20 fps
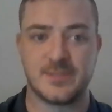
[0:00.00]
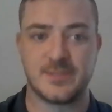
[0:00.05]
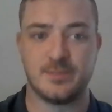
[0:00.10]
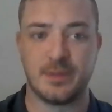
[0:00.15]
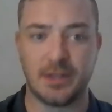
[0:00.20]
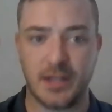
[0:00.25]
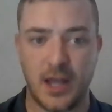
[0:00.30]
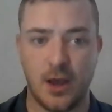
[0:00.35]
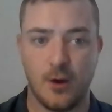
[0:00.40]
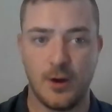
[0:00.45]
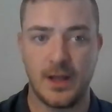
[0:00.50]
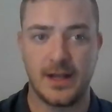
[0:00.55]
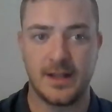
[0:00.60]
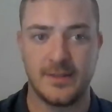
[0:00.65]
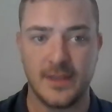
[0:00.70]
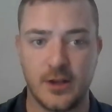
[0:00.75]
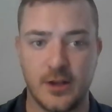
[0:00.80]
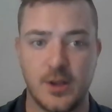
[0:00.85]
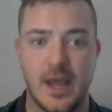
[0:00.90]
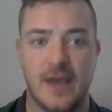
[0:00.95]
and it's below it,
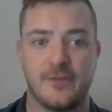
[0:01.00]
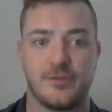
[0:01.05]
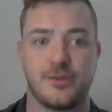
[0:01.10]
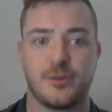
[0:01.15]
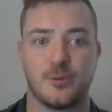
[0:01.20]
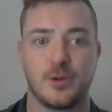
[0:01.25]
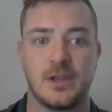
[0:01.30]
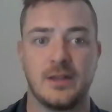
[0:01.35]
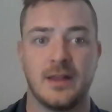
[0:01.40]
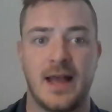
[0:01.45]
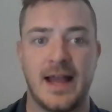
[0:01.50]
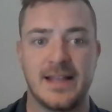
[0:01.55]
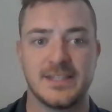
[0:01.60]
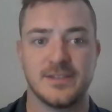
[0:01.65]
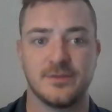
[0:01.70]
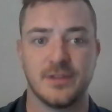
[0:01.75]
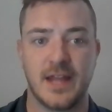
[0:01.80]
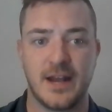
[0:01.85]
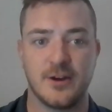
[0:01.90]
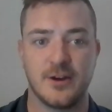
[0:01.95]
and then you have 3
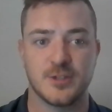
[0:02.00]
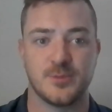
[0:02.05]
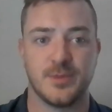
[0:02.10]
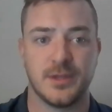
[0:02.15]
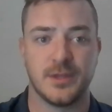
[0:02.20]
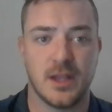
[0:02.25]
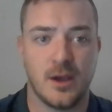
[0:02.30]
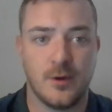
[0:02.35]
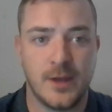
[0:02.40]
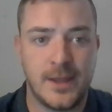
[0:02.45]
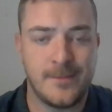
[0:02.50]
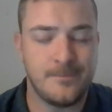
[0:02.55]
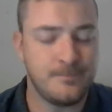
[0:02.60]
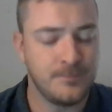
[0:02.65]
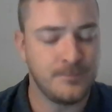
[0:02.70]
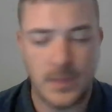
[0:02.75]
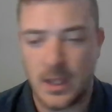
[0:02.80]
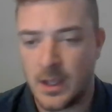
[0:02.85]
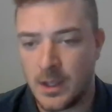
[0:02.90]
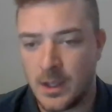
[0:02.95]
lines of letters below
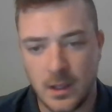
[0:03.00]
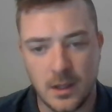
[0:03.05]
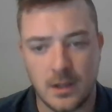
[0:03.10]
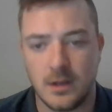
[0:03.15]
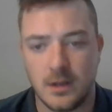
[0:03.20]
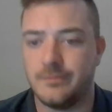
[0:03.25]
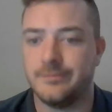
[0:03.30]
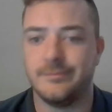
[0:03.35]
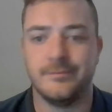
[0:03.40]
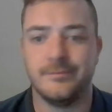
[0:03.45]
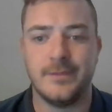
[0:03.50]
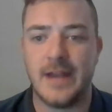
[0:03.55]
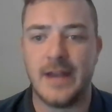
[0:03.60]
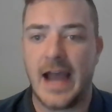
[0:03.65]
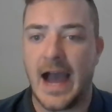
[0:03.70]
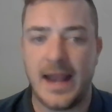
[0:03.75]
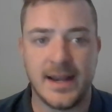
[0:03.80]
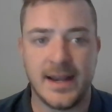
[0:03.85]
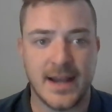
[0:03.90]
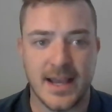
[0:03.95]
it,
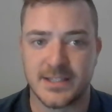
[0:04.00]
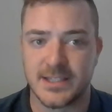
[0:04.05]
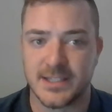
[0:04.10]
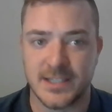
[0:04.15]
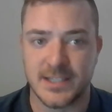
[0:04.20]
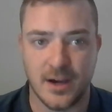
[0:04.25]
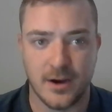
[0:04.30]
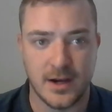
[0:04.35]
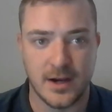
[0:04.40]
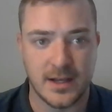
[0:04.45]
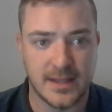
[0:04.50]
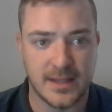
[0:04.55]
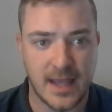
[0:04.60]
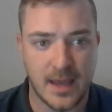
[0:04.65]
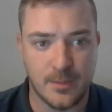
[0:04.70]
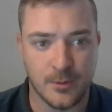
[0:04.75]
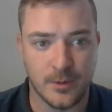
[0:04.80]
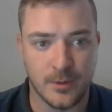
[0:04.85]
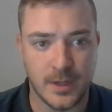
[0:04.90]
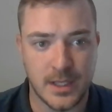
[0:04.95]
not necessary at
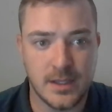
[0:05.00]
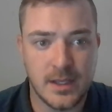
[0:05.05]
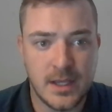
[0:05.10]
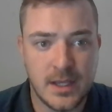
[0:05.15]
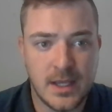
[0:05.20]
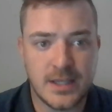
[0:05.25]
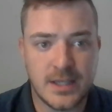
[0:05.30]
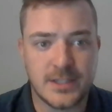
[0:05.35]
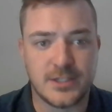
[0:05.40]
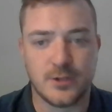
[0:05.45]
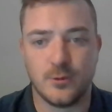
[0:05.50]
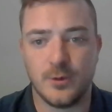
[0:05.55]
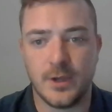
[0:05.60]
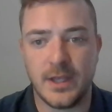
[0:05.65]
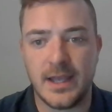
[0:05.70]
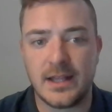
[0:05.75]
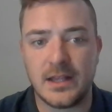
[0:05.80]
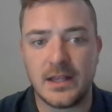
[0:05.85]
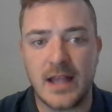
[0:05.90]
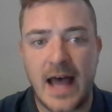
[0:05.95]
that point. So
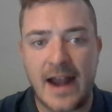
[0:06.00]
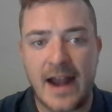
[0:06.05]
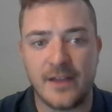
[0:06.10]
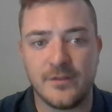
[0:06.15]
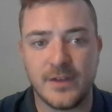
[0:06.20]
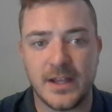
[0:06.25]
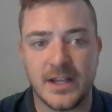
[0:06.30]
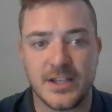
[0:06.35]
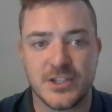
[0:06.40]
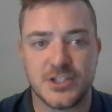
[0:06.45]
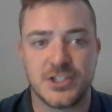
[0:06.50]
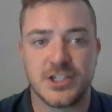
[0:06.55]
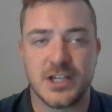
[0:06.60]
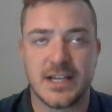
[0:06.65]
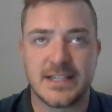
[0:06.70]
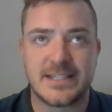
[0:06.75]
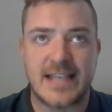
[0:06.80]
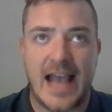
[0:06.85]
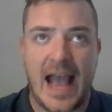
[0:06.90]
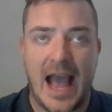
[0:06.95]
really a lot of it is
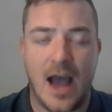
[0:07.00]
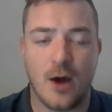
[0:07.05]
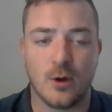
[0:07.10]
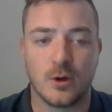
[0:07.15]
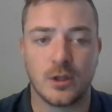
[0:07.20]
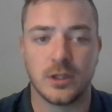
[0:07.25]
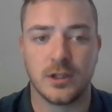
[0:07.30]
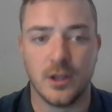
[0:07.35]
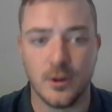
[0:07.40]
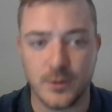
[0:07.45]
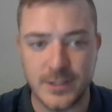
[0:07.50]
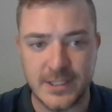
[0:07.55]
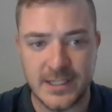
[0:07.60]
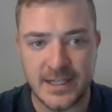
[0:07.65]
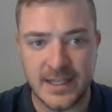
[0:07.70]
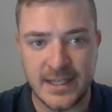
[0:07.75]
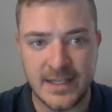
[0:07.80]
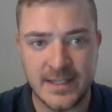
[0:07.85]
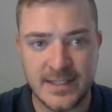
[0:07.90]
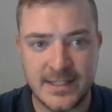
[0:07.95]
just how
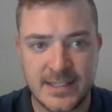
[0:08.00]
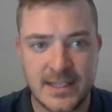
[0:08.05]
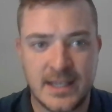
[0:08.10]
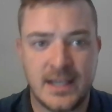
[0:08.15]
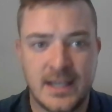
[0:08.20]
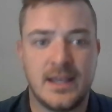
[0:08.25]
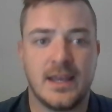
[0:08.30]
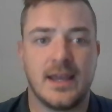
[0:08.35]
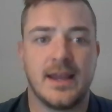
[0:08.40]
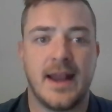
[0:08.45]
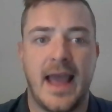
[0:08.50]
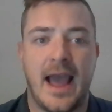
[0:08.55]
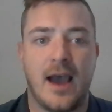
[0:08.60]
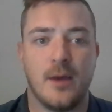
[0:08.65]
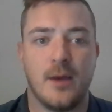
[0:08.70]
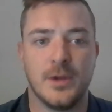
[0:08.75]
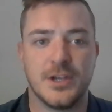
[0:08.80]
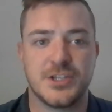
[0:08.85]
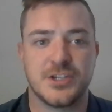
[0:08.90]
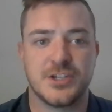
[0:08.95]
close it is and
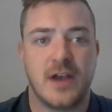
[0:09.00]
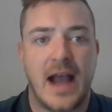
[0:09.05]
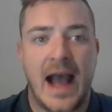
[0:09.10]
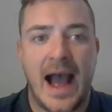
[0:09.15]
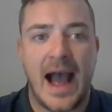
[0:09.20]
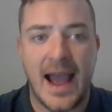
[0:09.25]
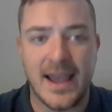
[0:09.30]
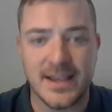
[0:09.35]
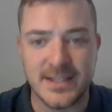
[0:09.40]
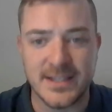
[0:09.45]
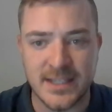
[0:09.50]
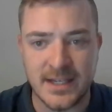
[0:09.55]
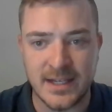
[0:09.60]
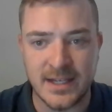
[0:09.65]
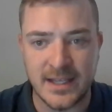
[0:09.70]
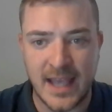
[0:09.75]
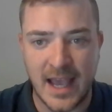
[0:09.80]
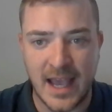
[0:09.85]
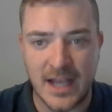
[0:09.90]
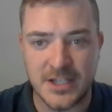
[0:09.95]
how much your eye is
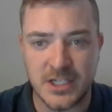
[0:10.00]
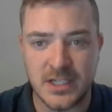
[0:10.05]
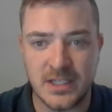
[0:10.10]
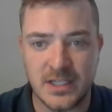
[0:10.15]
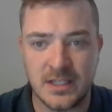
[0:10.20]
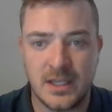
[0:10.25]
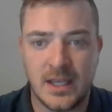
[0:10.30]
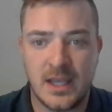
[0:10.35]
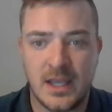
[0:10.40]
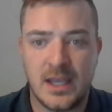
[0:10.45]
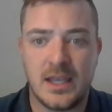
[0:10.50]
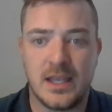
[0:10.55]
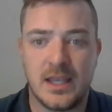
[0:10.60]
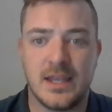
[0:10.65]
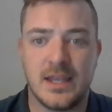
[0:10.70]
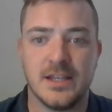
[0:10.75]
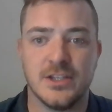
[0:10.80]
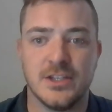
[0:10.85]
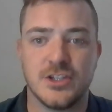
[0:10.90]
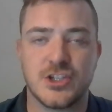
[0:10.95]
going to catch it.
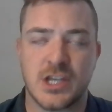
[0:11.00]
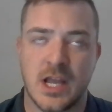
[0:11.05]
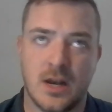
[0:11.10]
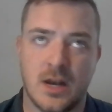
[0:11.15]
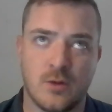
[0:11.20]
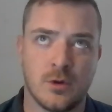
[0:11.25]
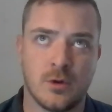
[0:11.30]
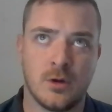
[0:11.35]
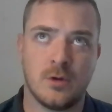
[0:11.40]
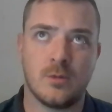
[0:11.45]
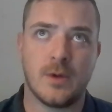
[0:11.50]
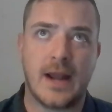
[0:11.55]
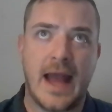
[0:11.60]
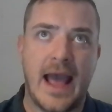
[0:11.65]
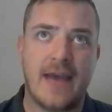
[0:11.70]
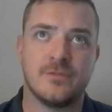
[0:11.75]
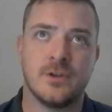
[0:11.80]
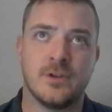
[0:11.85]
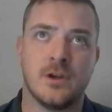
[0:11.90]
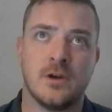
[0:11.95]
In general, what
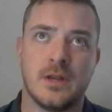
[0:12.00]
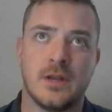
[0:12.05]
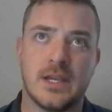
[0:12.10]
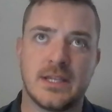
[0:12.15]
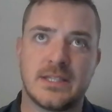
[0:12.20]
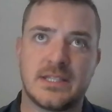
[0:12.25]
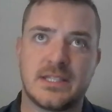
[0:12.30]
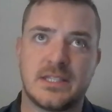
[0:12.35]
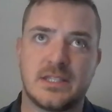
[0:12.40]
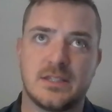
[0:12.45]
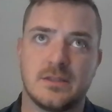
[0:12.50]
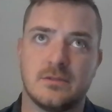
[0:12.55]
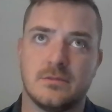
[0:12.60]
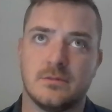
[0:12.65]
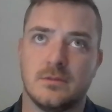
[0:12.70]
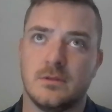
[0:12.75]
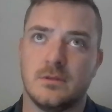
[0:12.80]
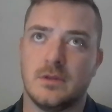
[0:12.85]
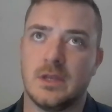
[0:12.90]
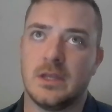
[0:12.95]
I've noticed,
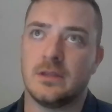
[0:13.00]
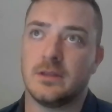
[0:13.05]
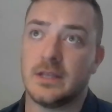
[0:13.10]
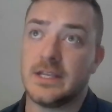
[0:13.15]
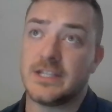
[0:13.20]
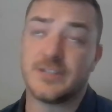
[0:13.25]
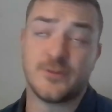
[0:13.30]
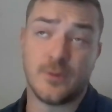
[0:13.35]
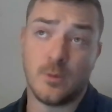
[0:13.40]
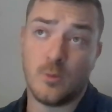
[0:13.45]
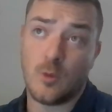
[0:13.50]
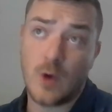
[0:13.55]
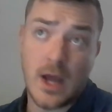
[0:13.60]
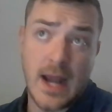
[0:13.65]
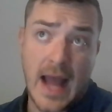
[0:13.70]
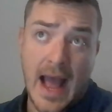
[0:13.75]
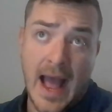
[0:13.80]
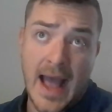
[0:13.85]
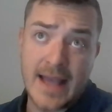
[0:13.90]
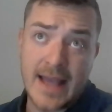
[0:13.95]
at least from
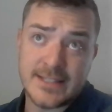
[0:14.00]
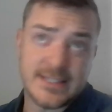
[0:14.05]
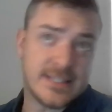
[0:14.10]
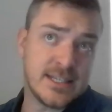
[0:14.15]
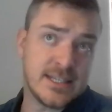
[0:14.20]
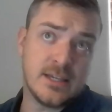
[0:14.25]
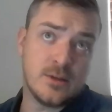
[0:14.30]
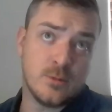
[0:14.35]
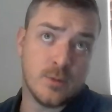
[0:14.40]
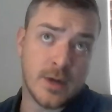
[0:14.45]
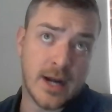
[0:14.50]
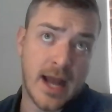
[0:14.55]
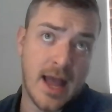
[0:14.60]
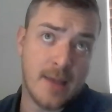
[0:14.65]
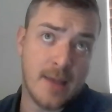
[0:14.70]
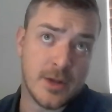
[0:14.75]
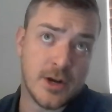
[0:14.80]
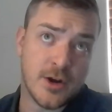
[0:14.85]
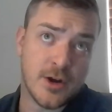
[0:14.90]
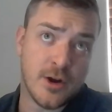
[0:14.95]
what I see when
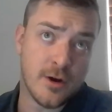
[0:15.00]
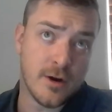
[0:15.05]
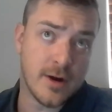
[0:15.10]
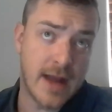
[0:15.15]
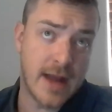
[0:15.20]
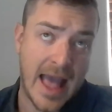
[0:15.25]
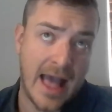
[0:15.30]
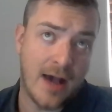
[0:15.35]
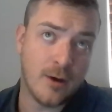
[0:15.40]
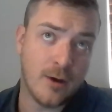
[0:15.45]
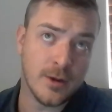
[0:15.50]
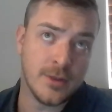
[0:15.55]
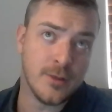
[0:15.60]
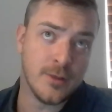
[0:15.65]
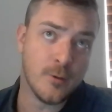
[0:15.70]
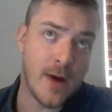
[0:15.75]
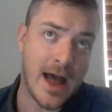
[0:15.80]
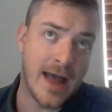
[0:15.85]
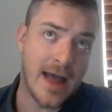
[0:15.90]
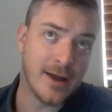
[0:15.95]
I'm a nerd out
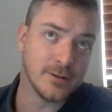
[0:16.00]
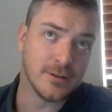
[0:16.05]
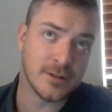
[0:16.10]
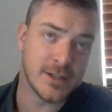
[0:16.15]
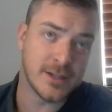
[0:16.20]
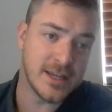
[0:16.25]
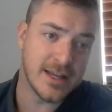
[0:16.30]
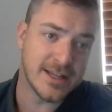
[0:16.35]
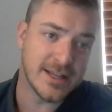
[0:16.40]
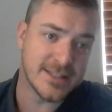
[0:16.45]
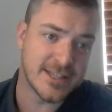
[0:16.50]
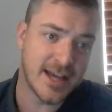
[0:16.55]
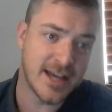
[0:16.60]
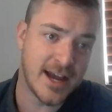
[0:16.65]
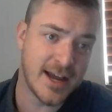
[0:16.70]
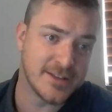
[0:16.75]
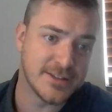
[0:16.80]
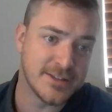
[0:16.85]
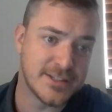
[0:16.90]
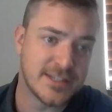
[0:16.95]
in the wild looking at
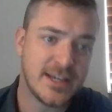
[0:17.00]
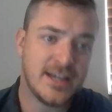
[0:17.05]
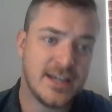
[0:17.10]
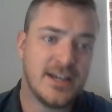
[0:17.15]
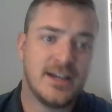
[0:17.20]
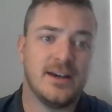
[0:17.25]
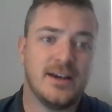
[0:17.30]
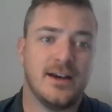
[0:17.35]
signs,